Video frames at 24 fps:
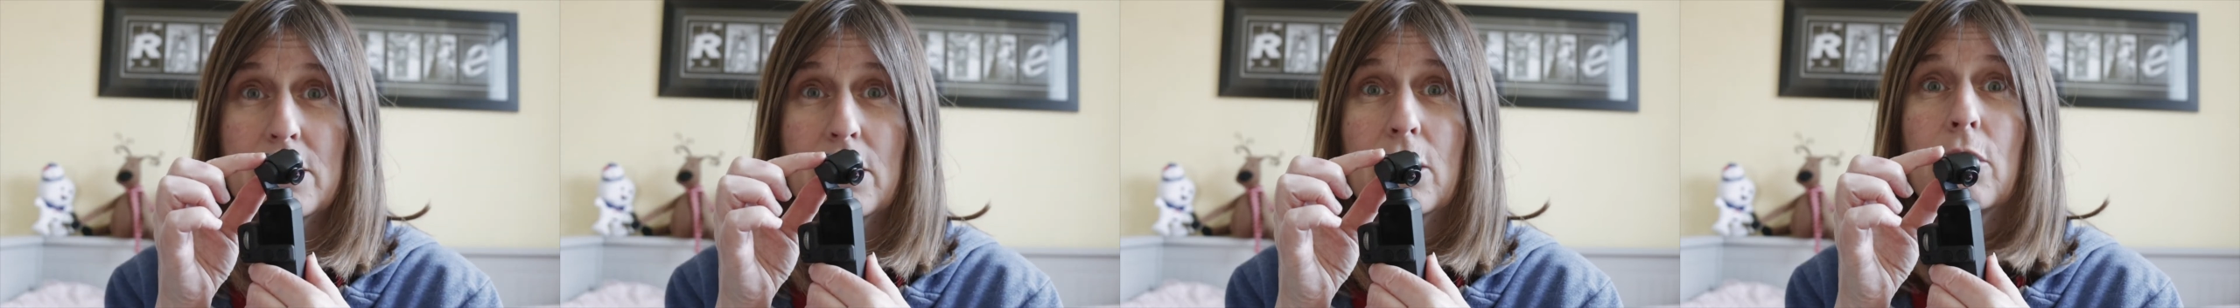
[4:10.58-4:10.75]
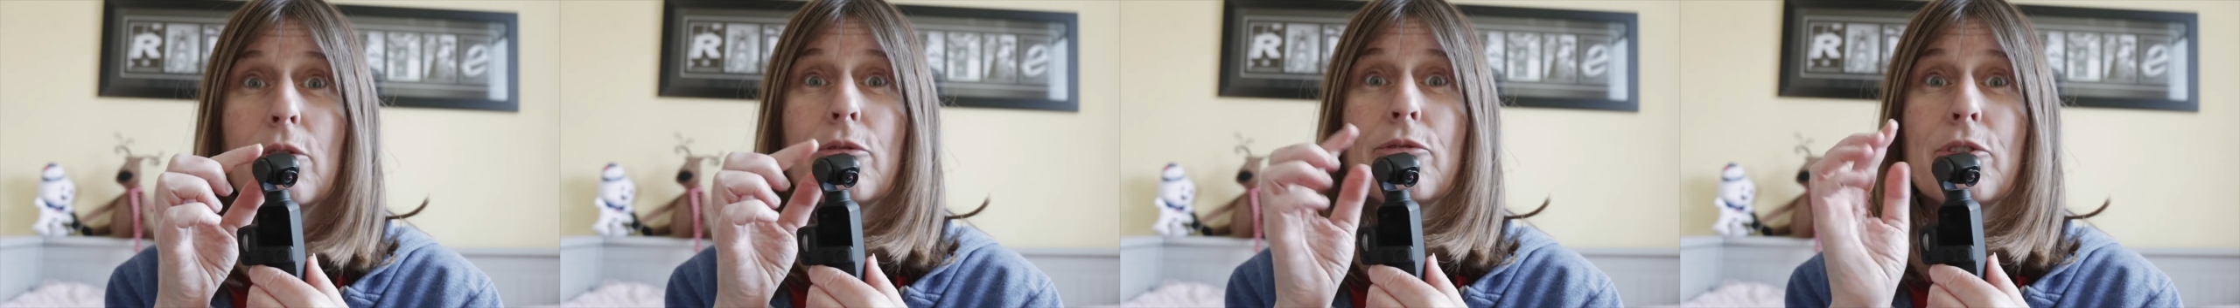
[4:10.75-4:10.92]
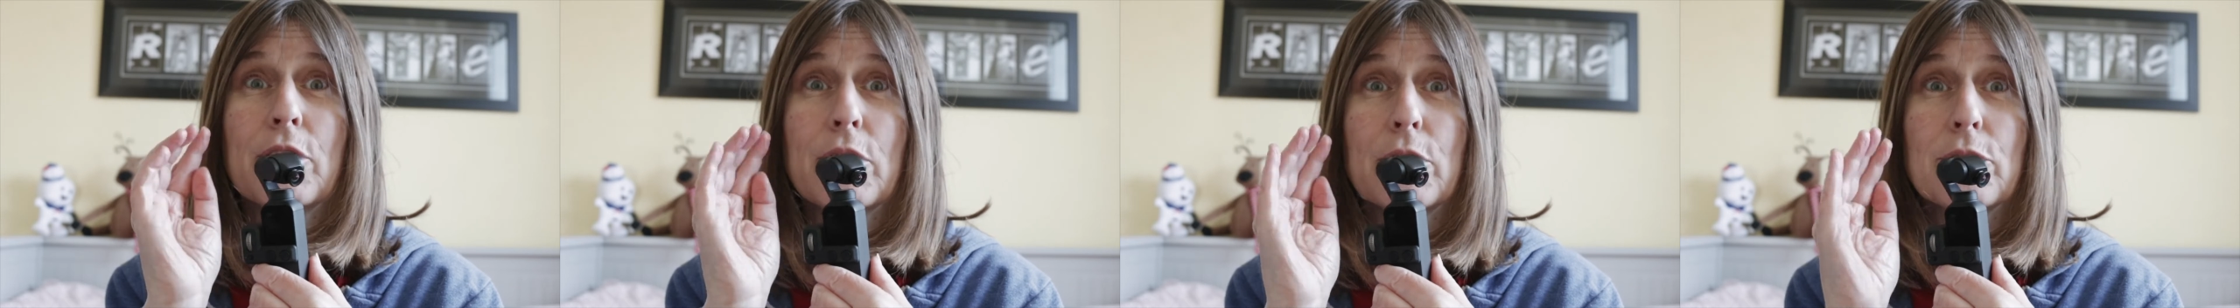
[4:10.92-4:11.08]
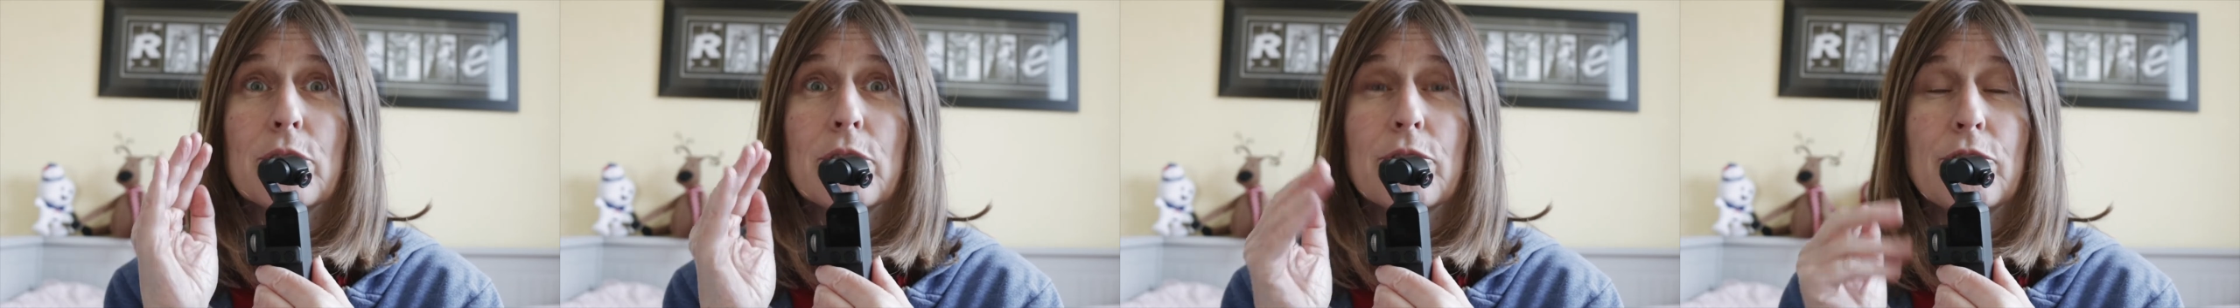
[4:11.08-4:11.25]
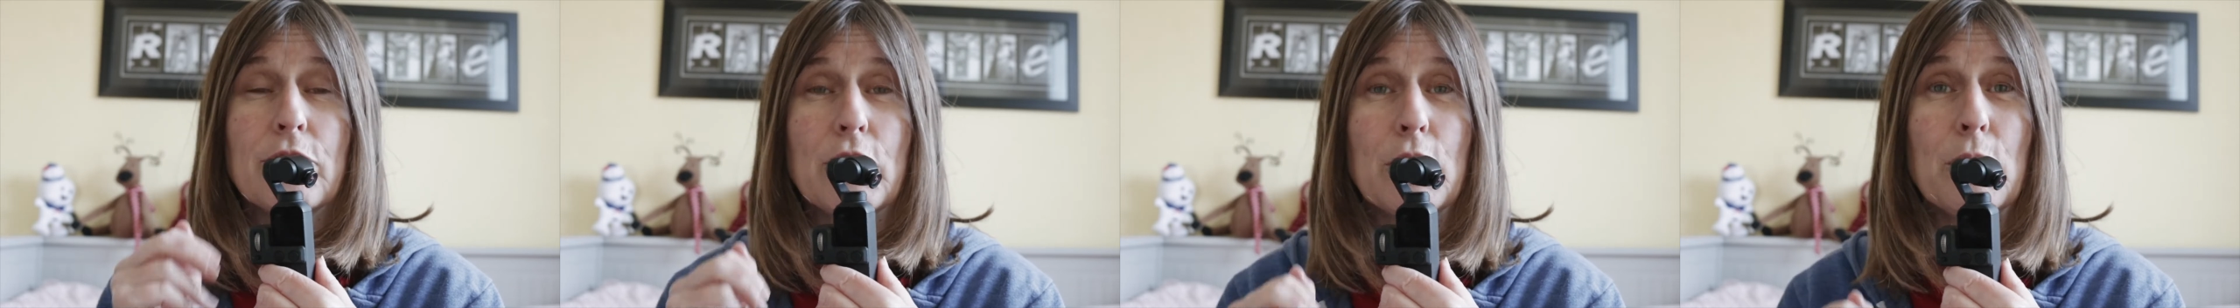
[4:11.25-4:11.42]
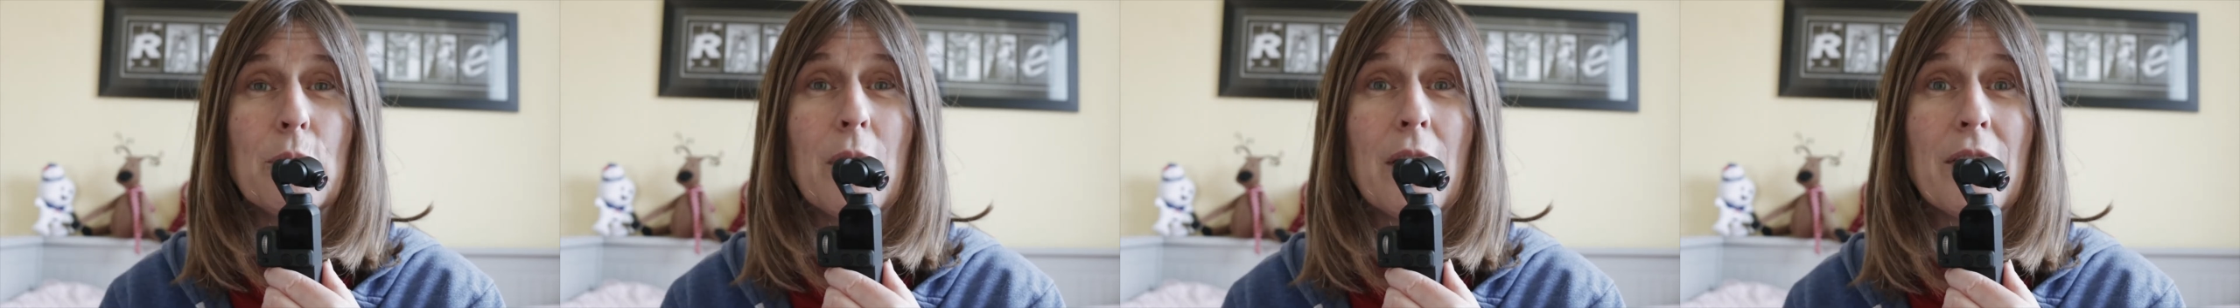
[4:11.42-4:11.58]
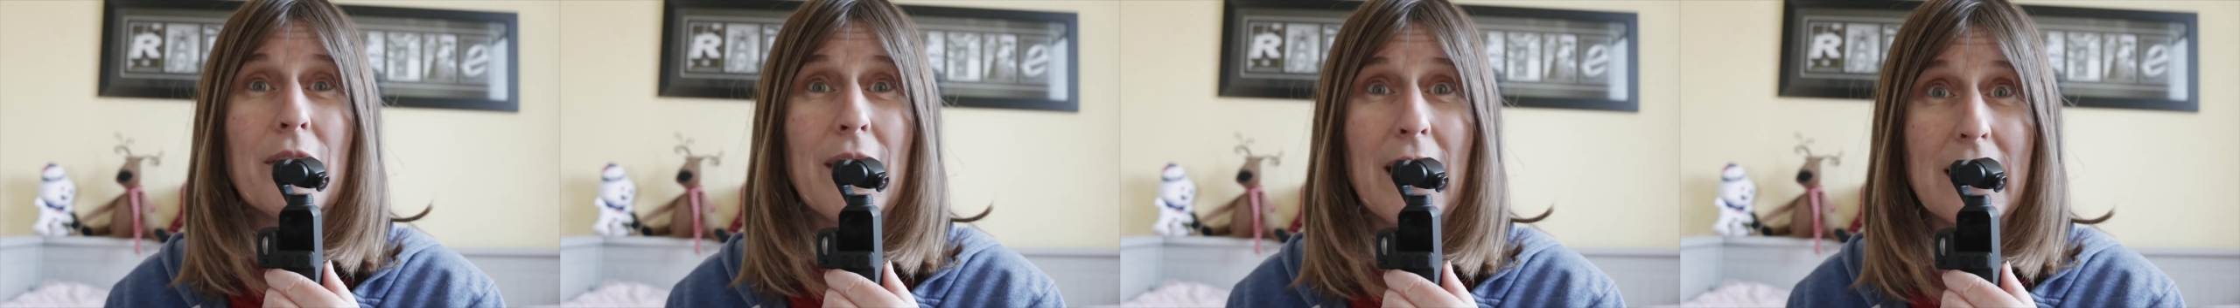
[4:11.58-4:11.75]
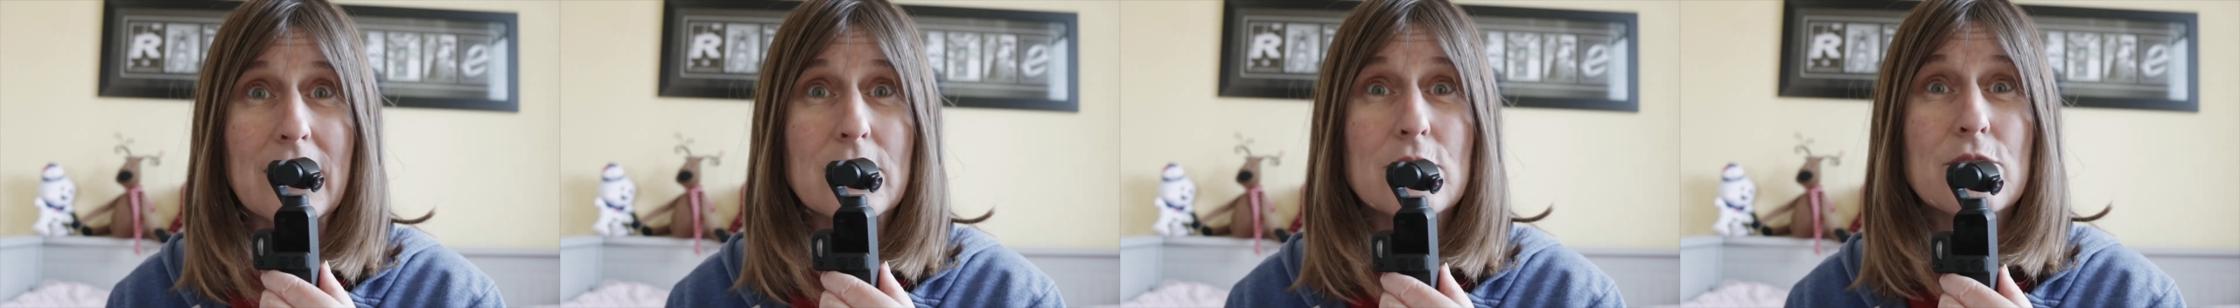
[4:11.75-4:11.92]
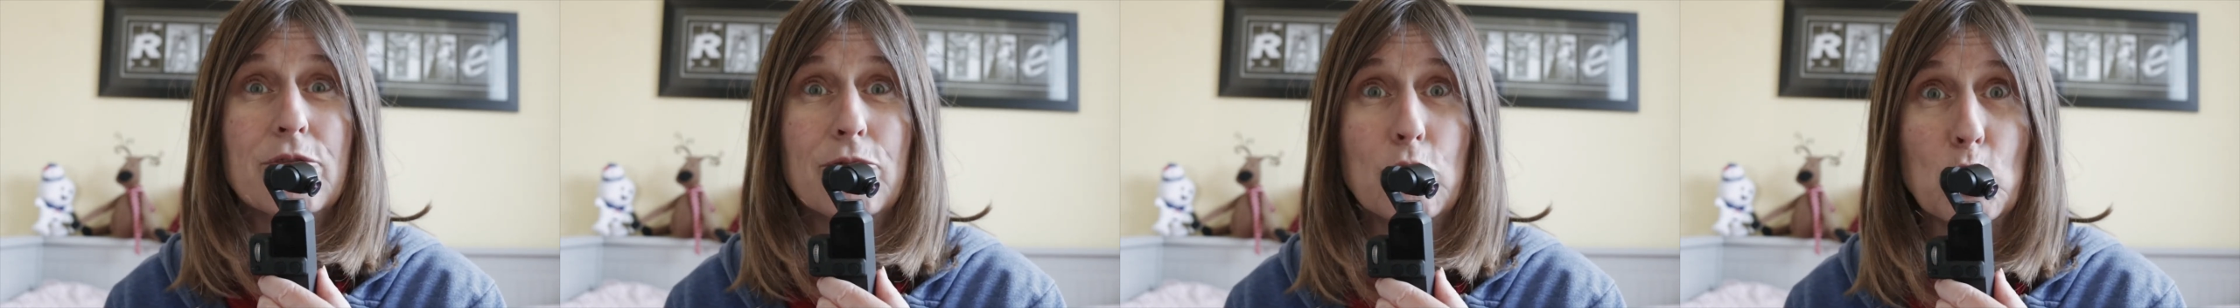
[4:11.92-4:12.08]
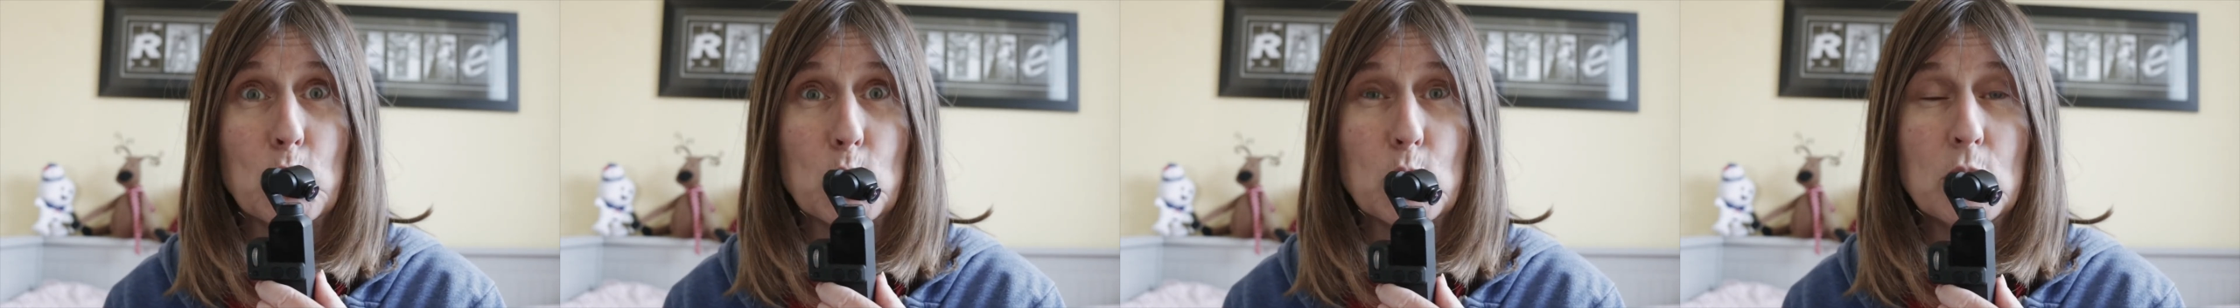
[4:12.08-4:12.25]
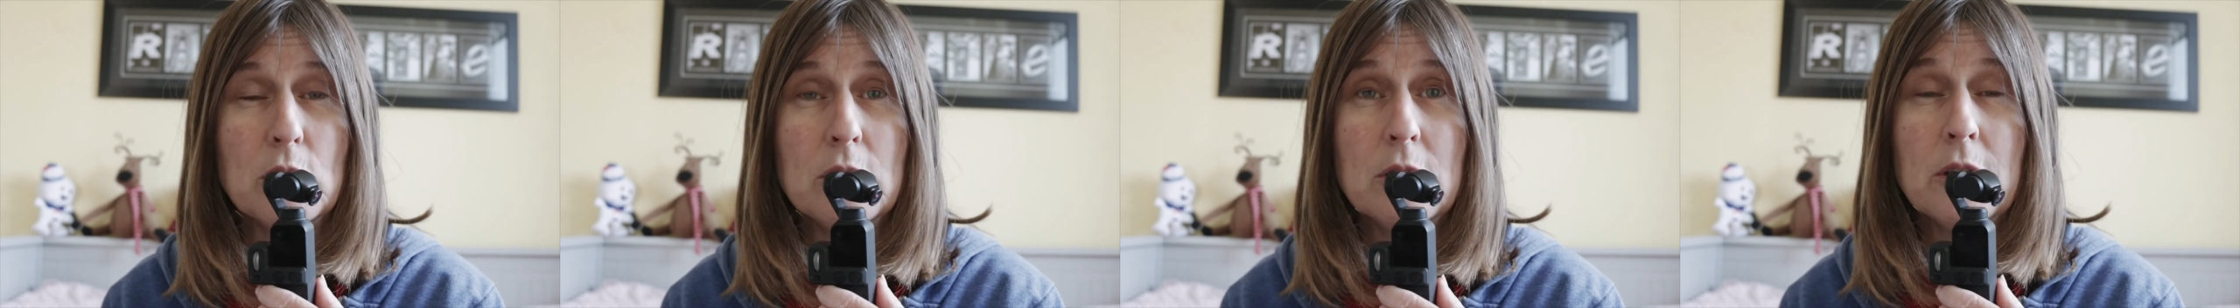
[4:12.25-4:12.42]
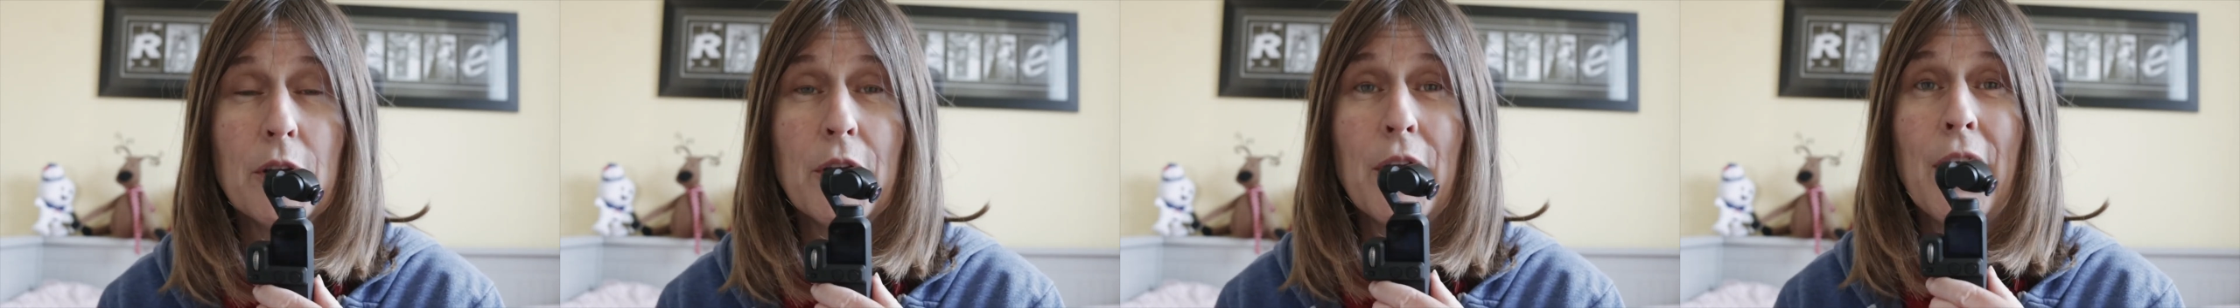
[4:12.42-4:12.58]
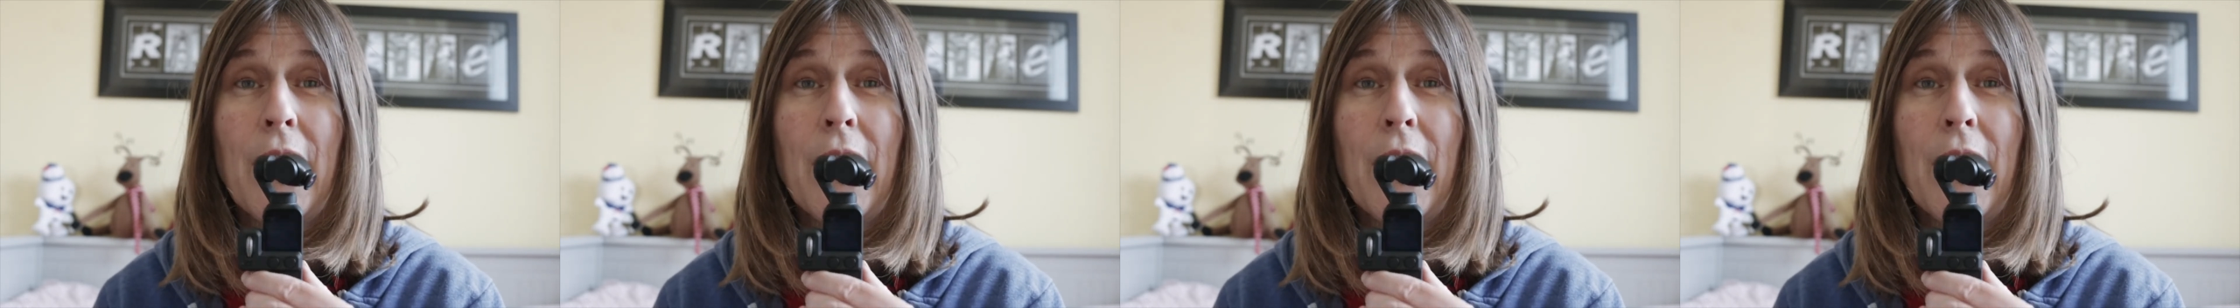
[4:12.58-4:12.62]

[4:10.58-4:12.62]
field of view, that's 4,